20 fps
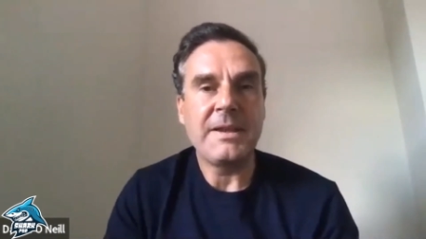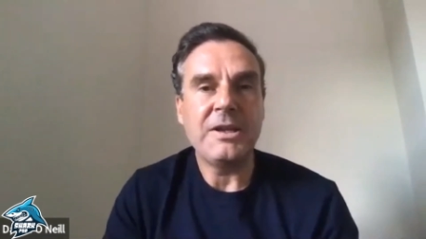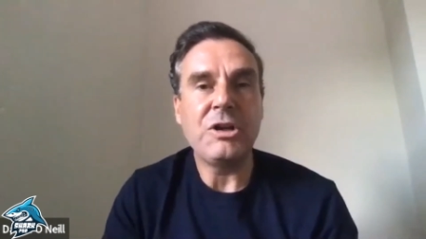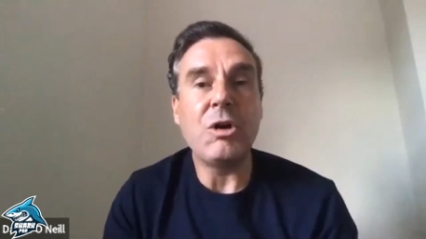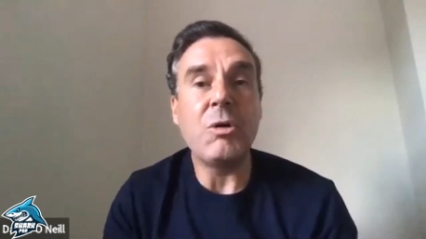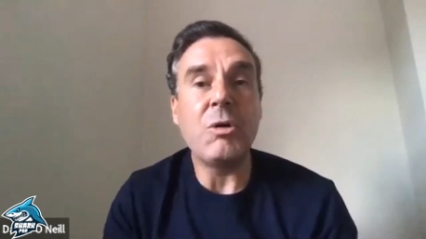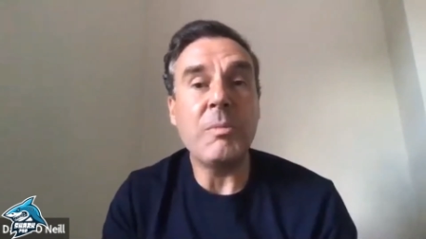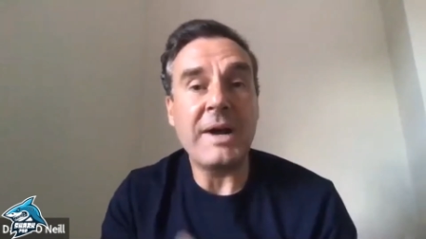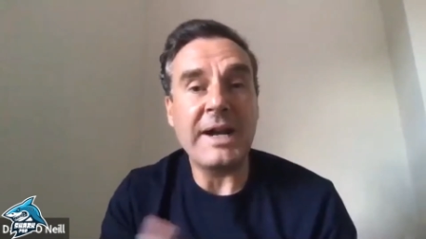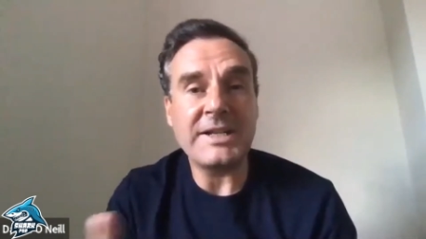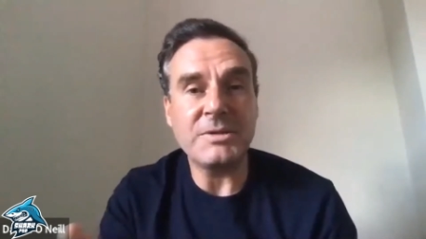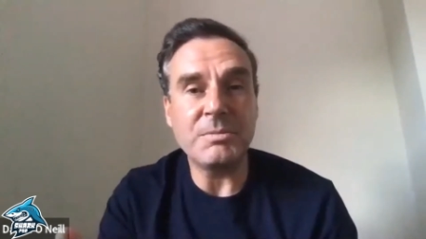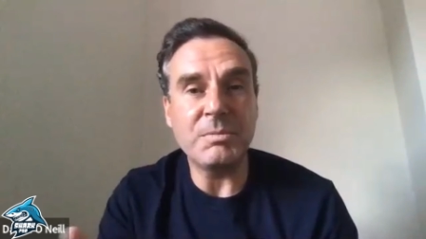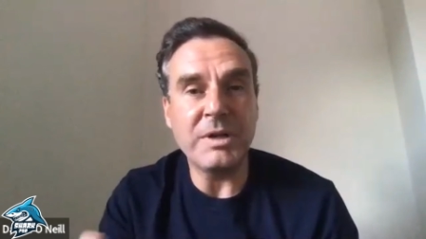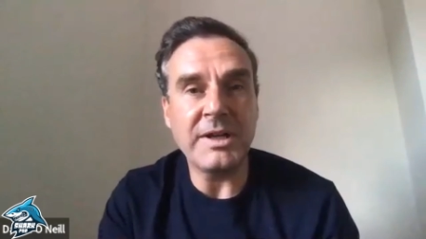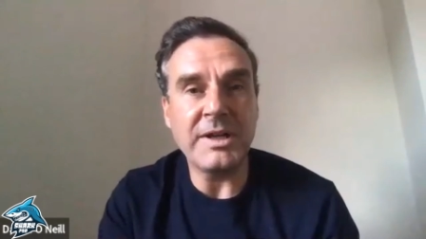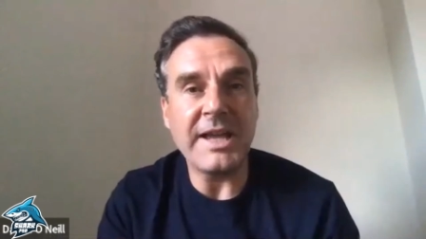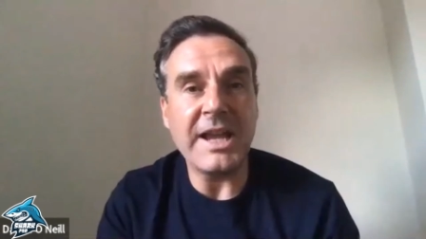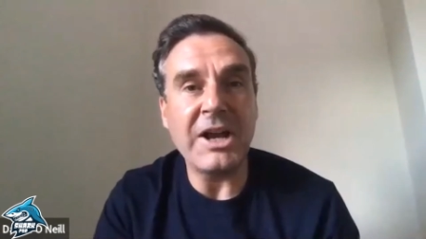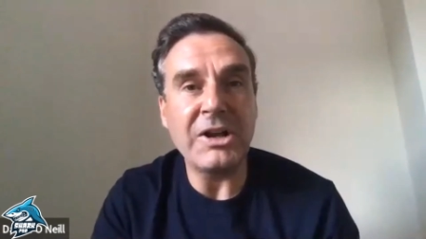going back to
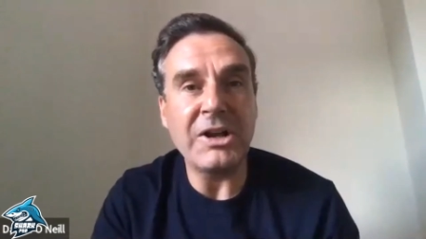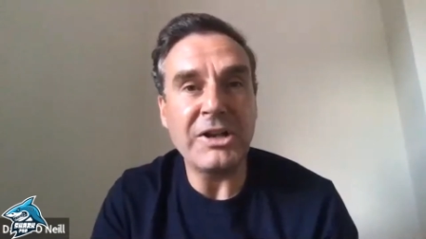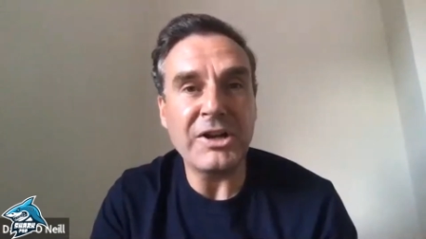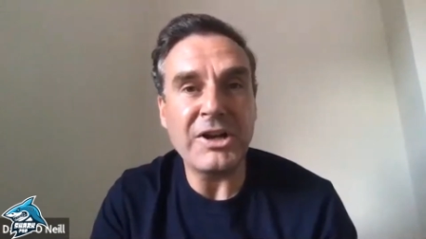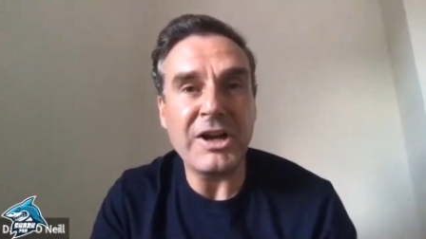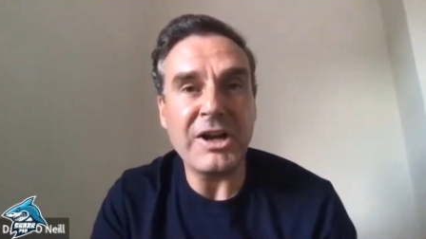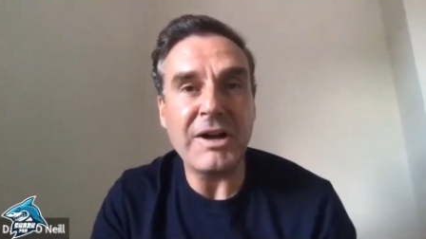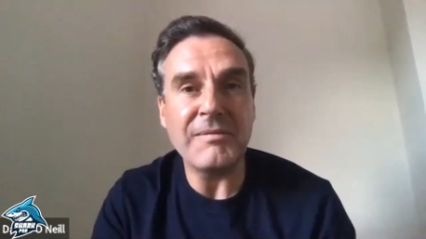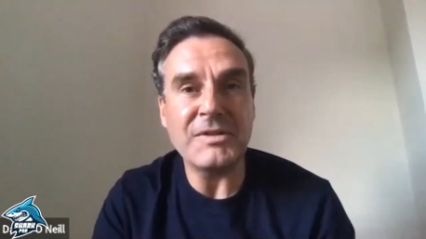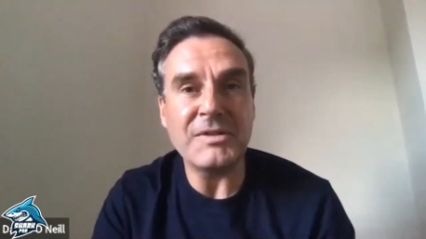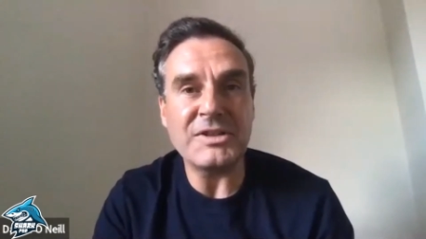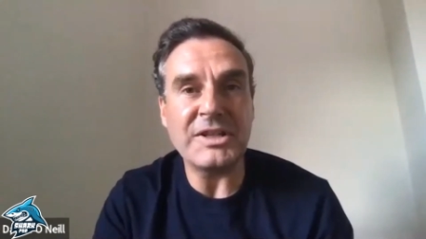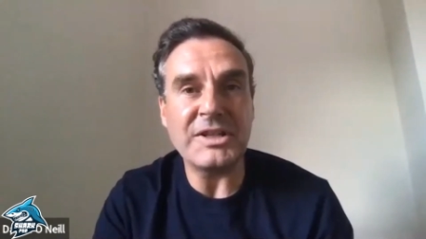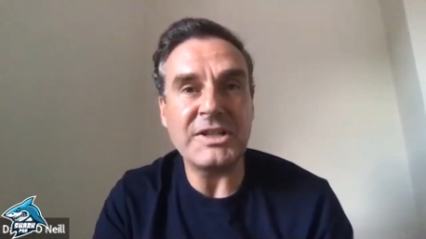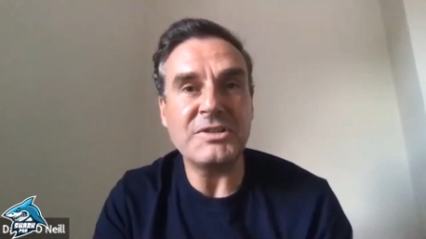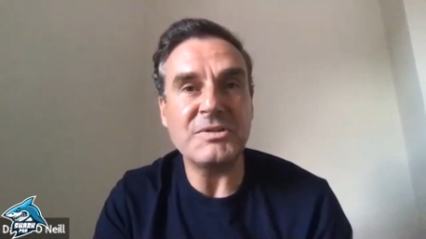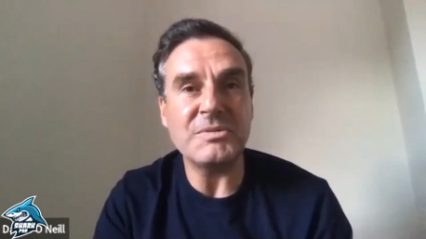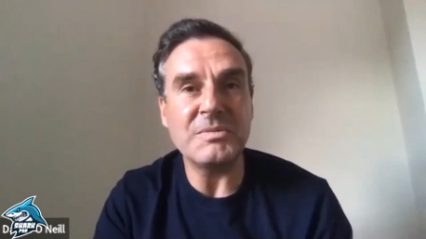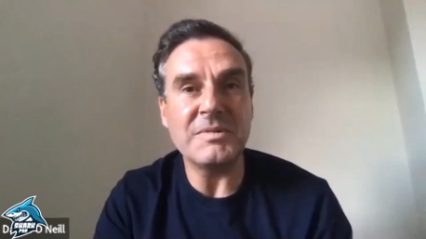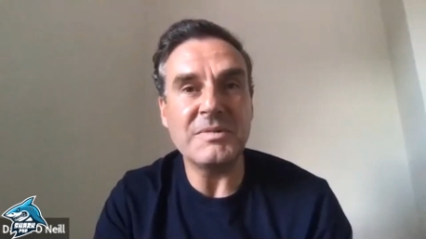my earlier
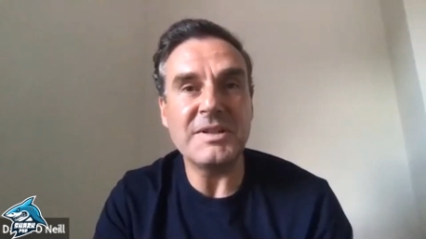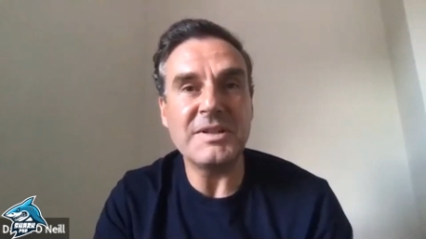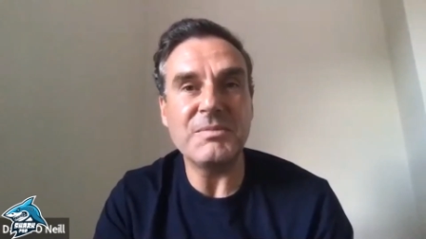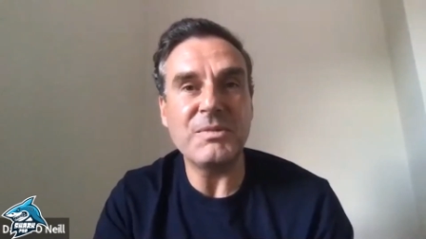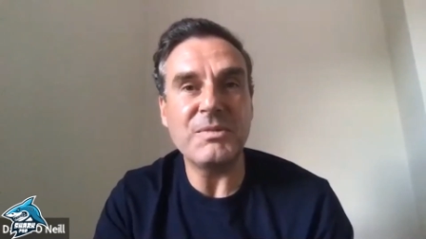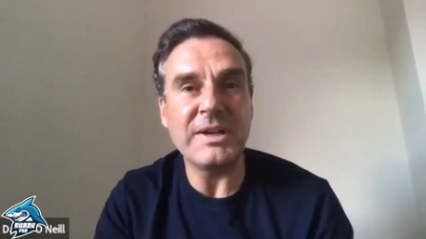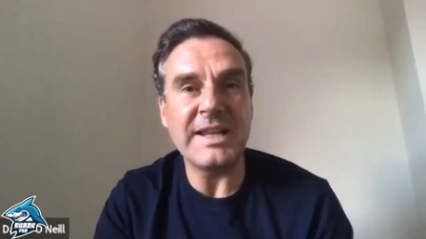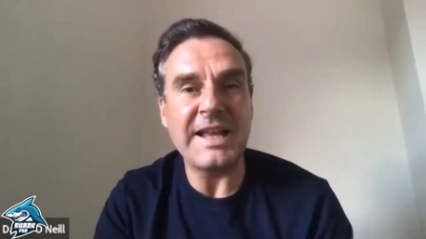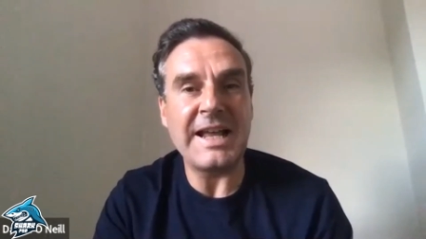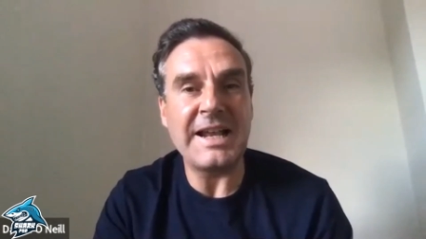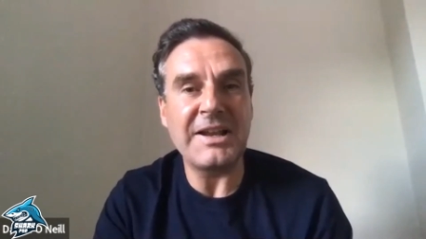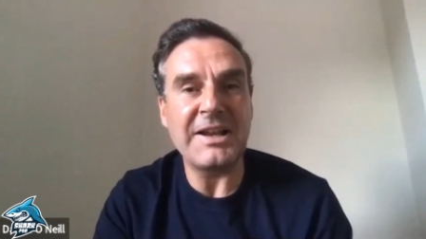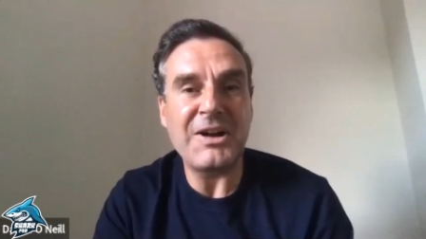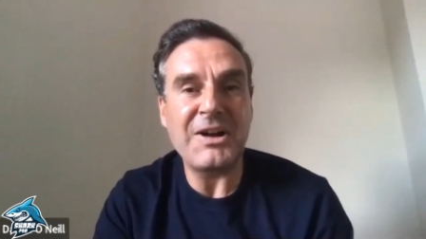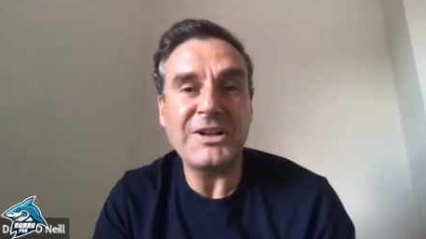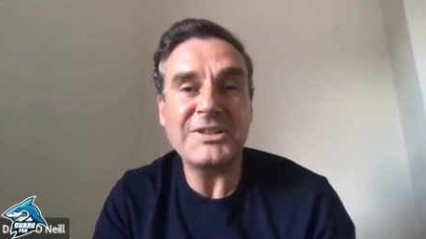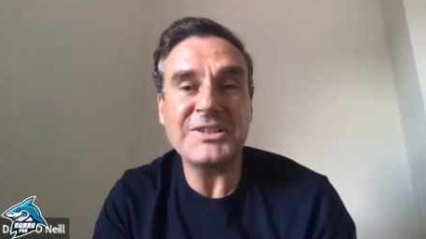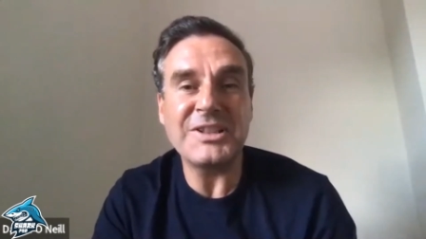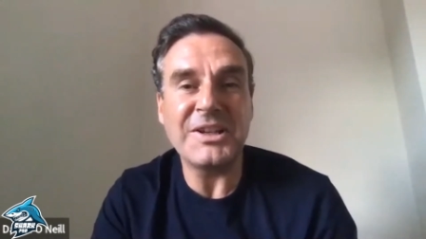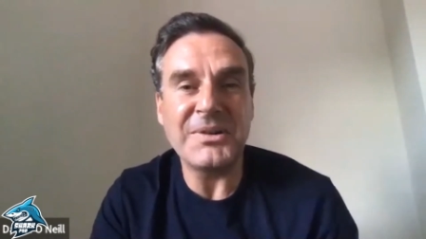conversation with Alan
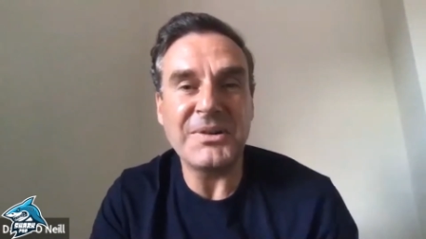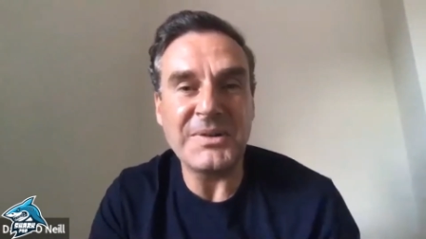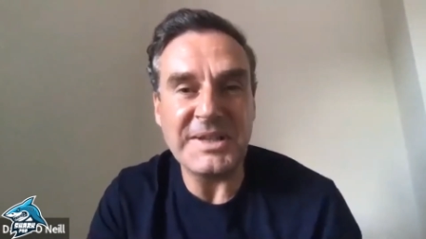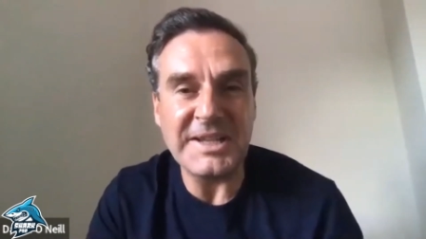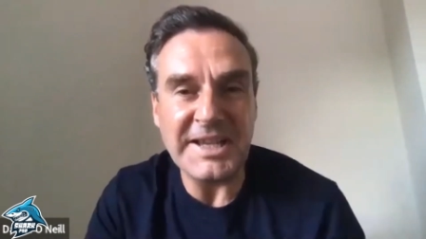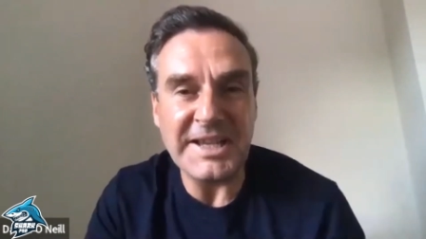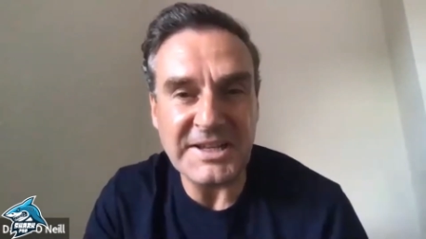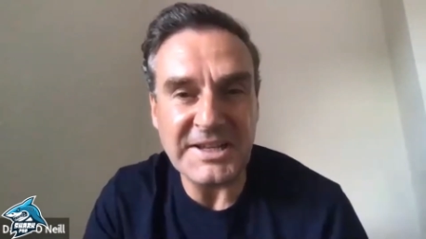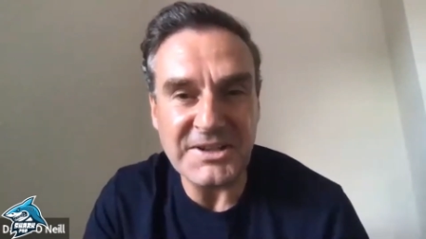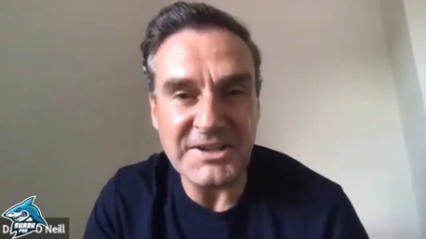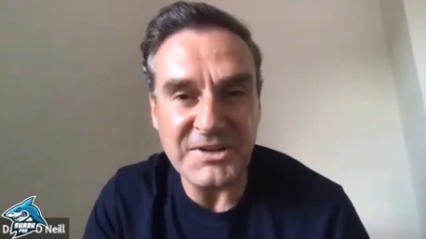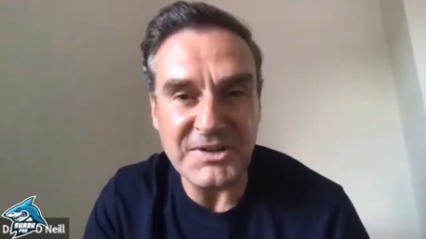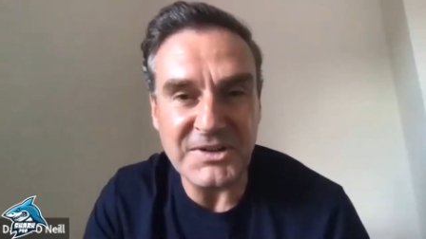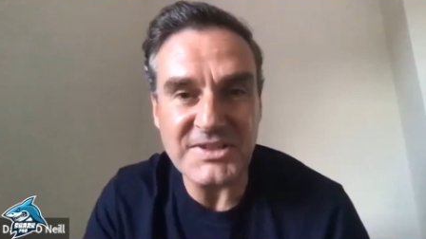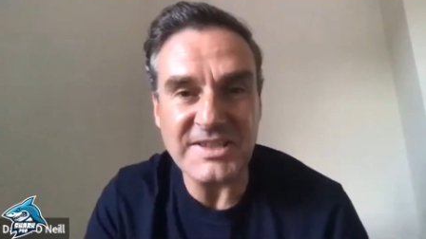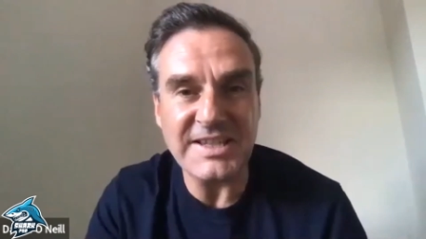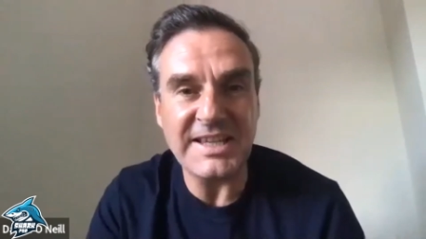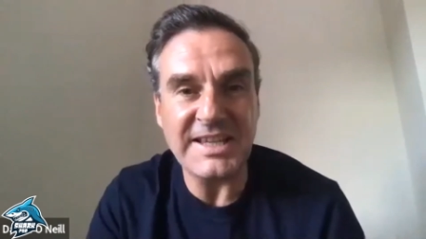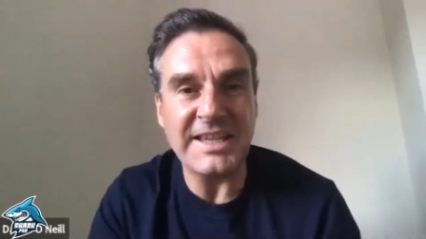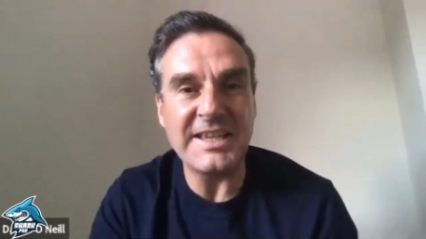Costello in the
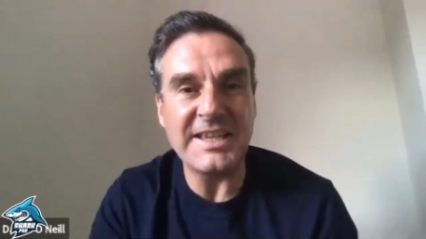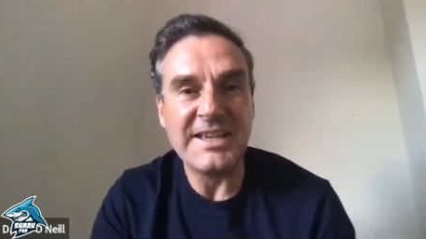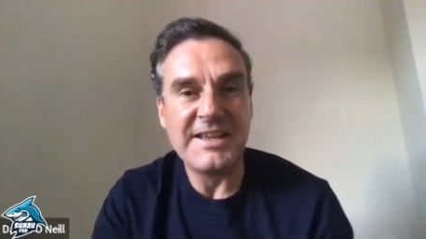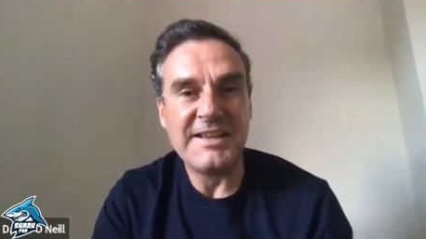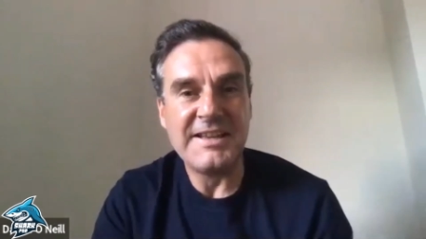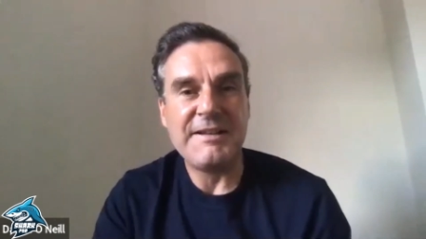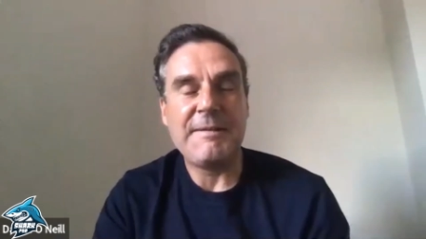NDRC,